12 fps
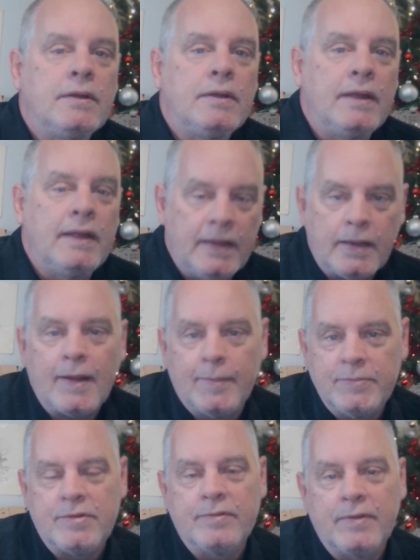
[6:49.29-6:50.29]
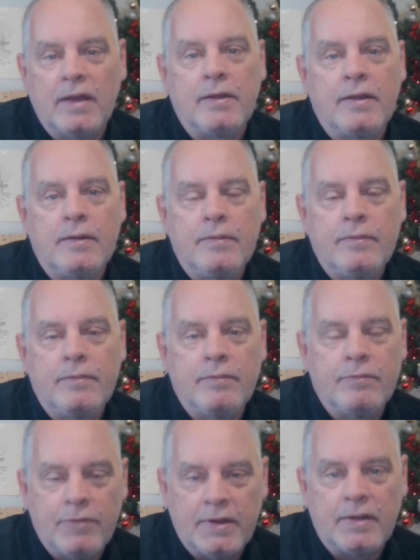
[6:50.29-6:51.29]
in comes the fucking
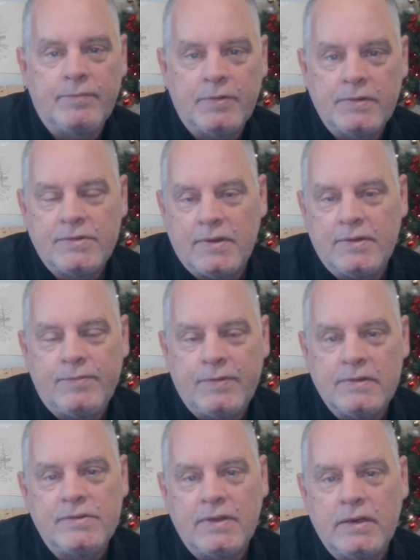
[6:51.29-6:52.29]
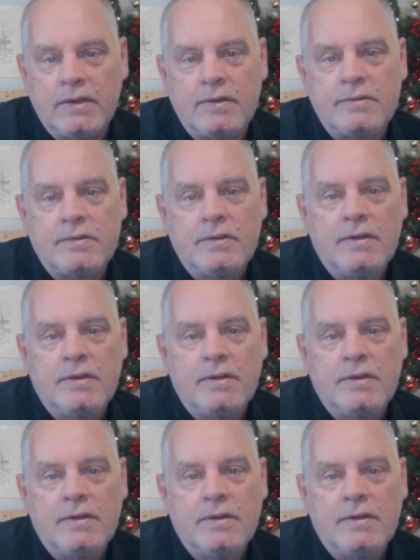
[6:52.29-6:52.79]
rigging for the seedings.